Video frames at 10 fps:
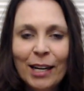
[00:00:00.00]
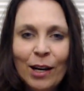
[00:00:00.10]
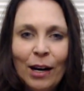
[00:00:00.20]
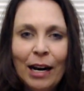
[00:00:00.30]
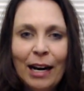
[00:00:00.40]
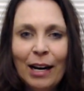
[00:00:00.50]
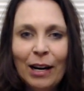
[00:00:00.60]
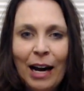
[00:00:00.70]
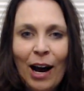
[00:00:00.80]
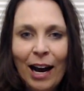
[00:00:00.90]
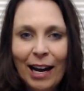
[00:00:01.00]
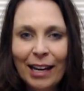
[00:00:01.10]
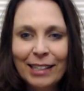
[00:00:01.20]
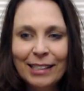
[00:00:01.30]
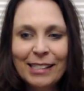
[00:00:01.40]

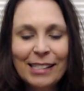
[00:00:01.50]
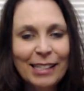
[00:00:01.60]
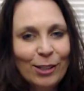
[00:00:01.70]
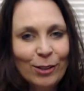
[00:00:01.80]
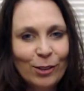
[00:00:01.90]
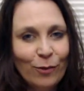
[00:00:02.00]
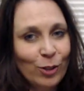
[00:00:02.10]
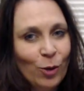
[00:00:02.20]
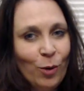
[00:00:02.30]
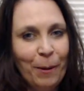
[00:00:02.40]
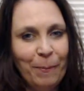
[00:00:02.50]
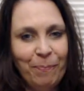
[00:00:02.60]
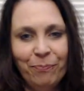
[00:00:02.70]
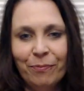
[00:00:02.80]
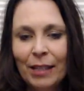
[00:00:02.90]
on skills for school.
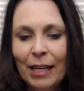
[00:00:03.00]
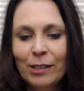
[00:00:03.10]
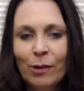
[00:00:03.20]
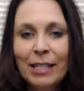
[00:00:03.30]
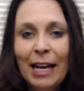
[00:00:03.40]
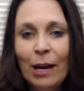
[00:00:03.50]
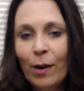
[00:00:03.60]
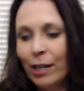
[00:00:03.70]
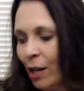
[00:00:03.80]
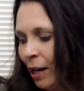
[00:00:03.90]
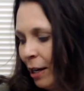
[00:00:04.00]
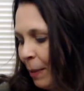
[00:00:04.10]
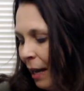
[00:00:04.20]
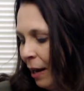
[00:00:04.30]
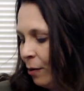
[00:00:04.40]
So today I want to talk
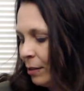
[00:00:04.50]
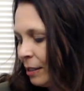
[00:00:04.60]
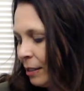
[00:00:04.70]
about,